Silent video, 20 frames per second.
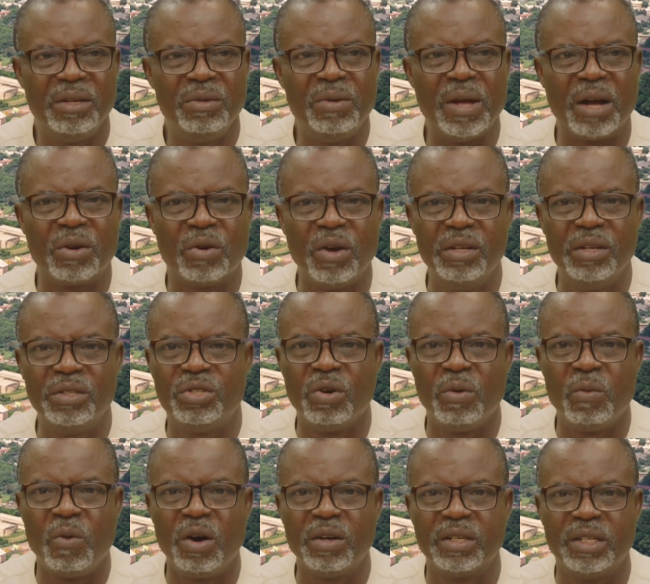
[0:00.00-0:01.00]
You are going to
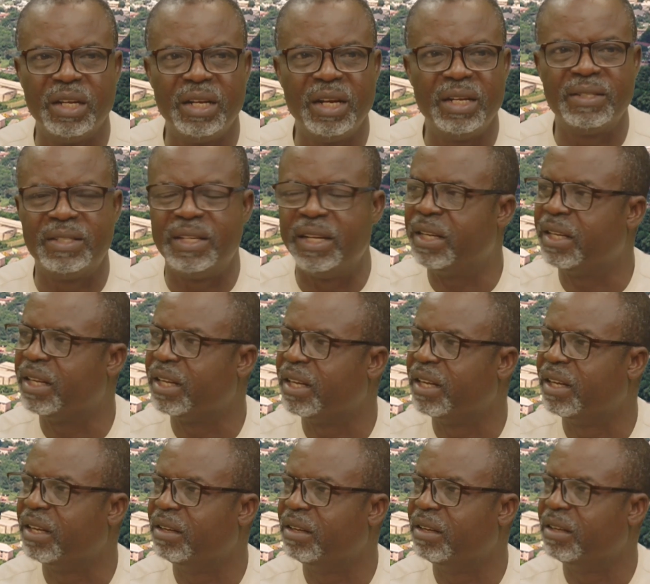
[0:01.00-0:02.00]
your work the next day.
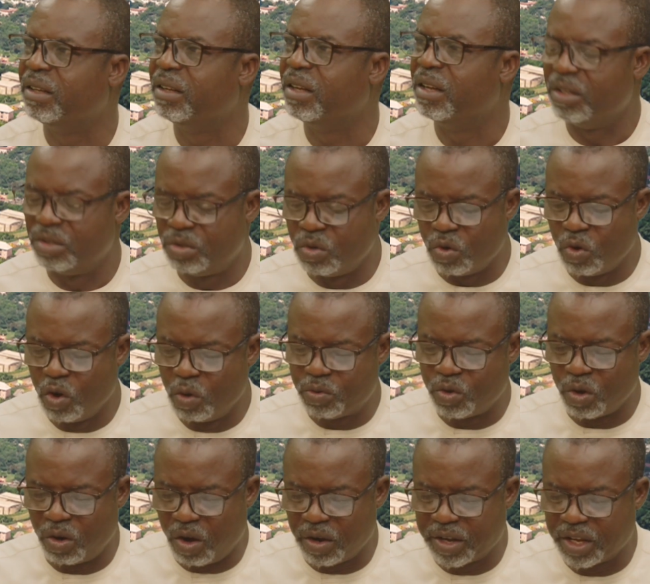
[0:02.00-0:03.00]
To
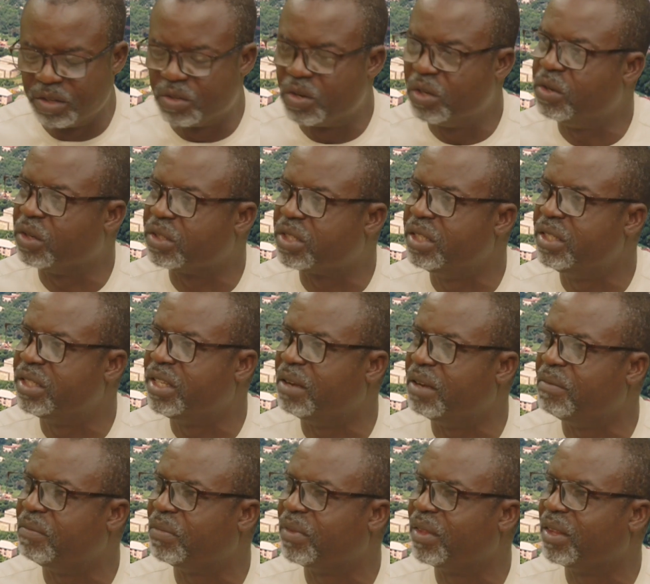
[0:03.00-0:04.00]
log into your
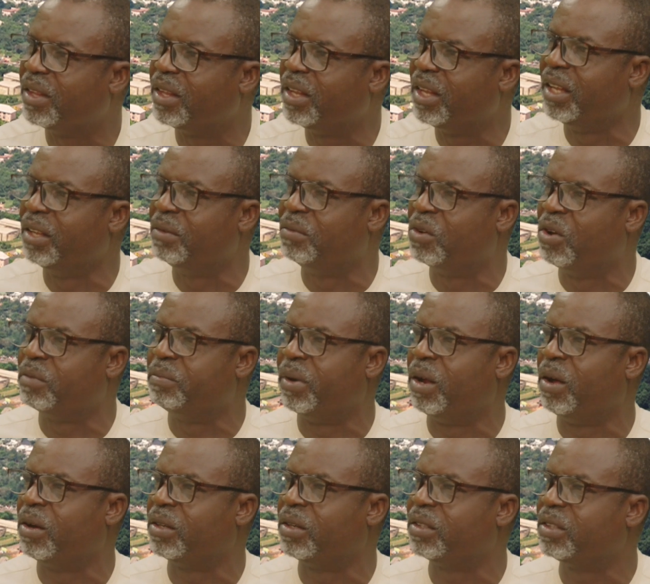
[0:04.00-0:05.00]
system, it got
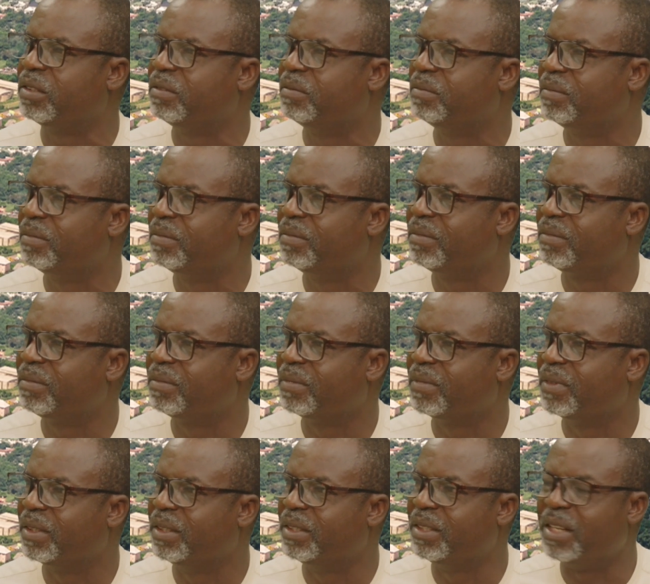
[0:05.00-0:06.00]
blocked.
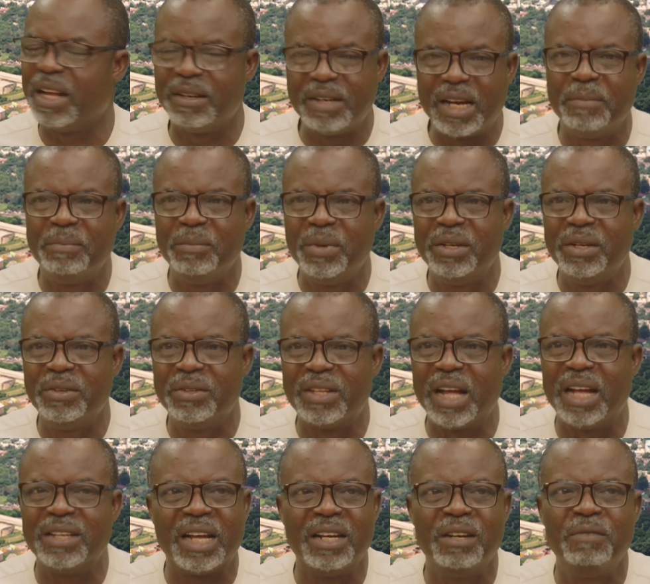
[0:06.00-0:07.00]
That means
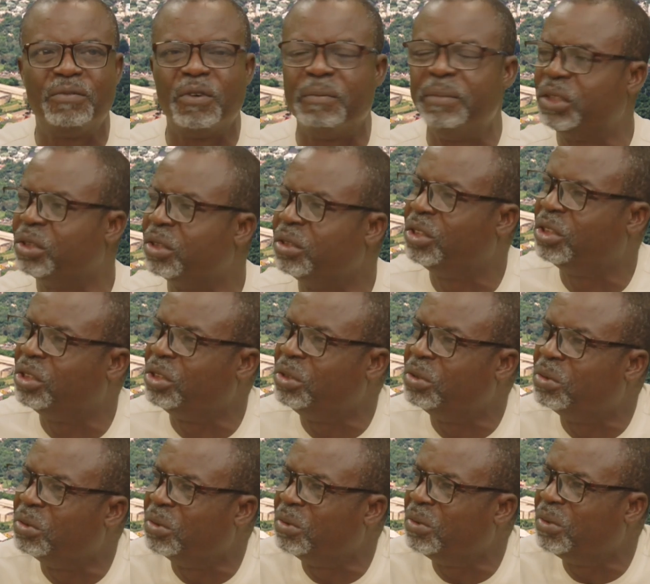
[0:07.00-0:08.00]
that's an information to
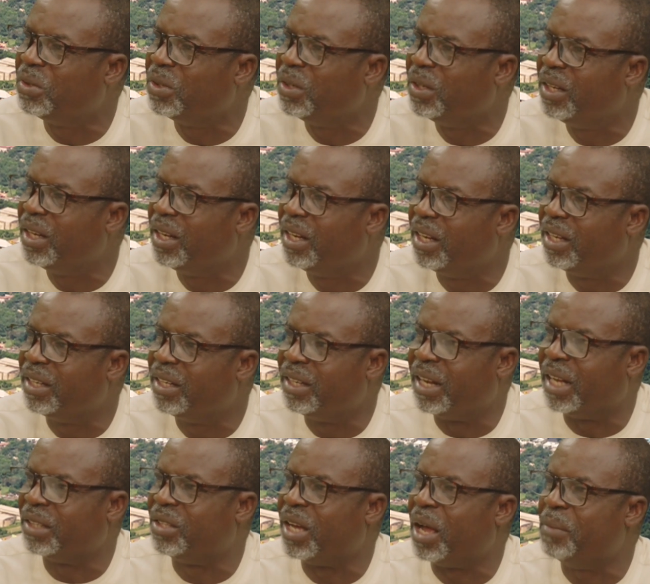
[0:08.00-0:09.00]
you
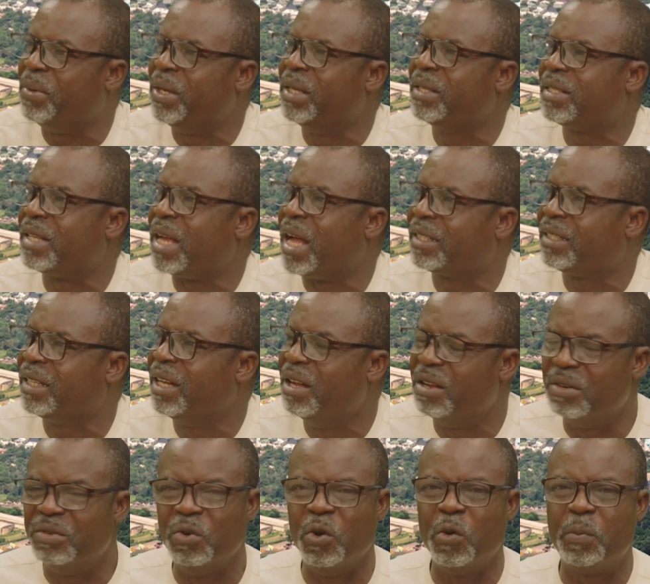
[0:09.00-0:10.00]
that you are being sacked.
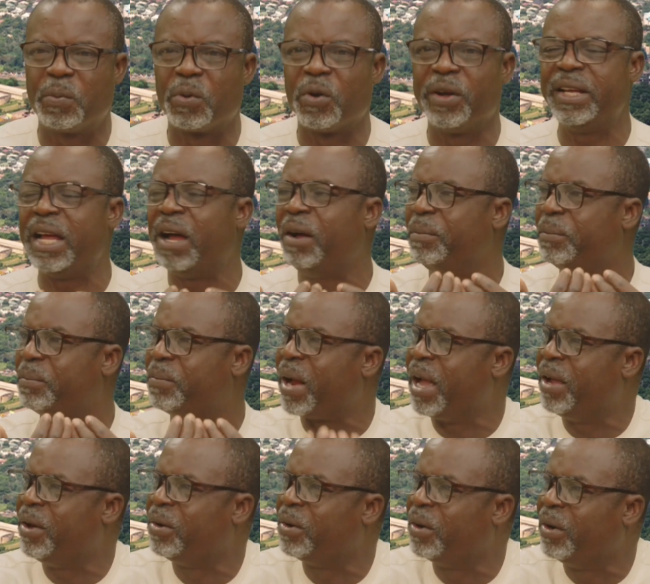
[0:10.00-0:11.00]
no
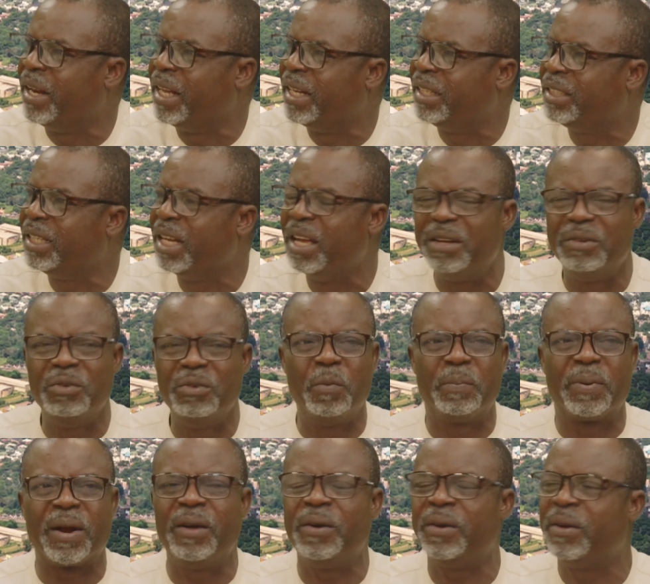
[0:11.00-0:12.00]
prior knowledge, no
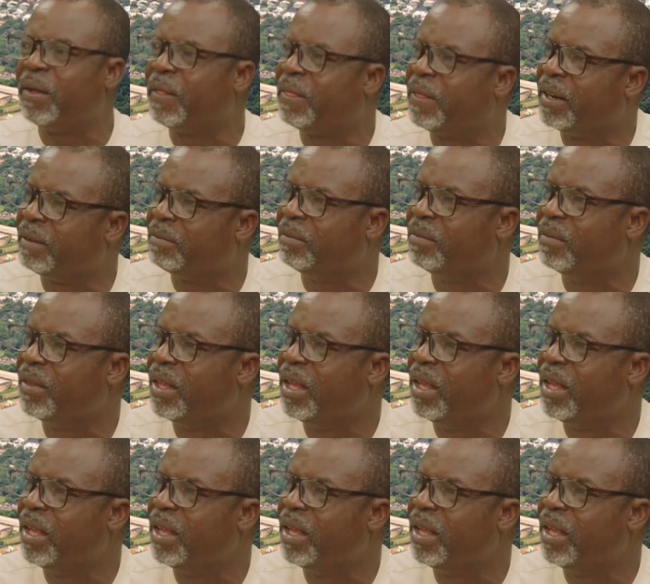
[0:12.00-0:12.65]
prior nothing.